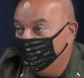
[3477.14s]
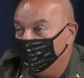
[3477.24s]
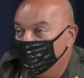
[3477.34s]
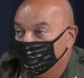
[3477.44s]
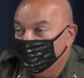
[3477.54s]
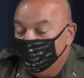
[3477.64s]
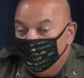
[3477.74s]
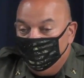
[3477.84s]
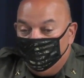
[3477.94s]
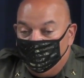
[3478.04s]
Sure.
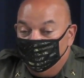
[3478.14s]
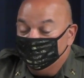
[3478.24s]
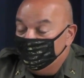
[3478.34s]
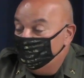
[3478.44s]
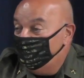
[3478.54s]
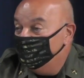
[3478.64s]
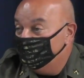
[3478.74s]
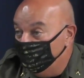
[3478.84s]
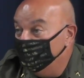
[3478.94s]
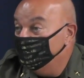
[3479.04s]
Public safety is
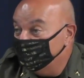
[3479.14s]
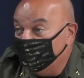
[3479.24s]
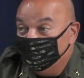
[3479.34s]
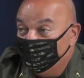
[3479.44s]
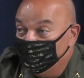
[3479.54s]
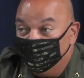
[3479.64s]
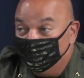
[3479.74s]
public safety, whether Sure.